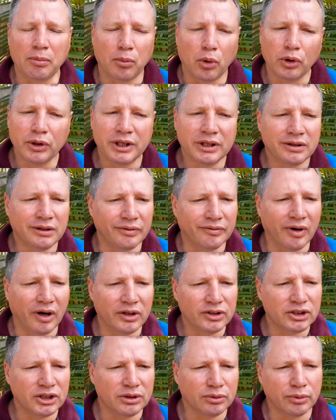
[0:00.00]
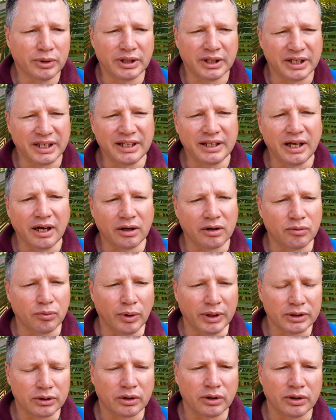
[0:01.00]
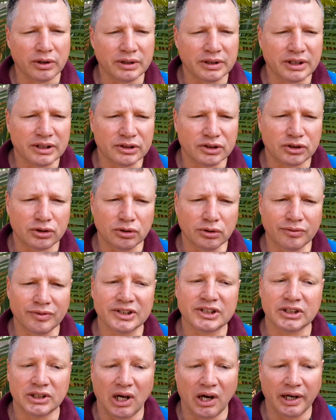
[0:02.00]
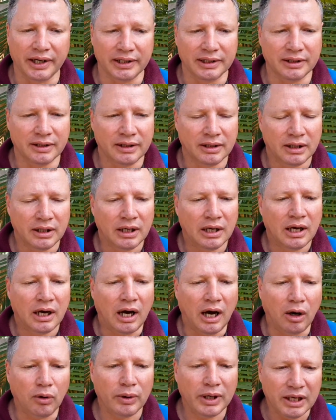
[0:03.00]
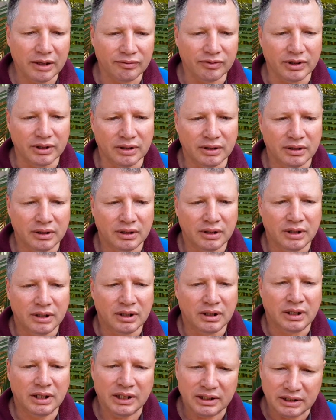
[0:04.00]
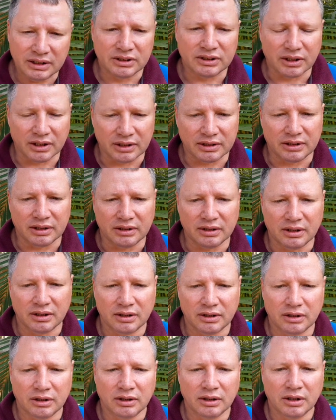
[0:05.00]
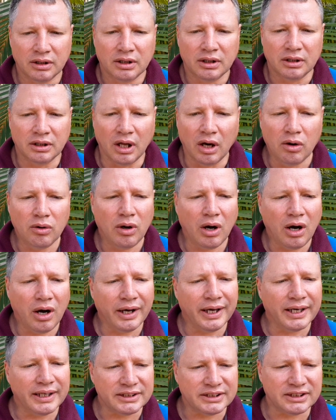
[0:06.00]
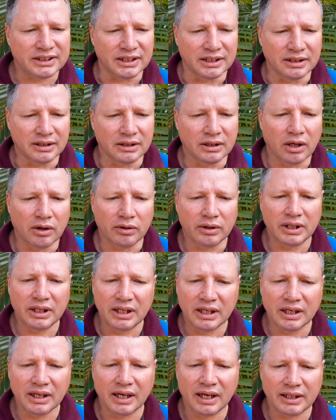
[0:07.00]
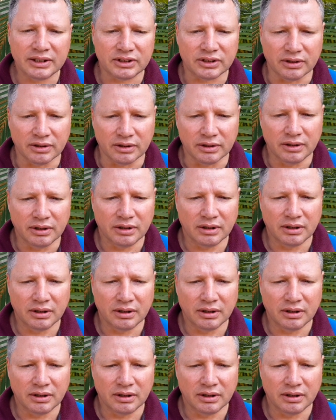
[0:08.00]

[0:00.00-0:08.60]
morning devotion we read out of 1 Corinthians 2 verse 9. However, it is written, no eye has seen, no ear has heard,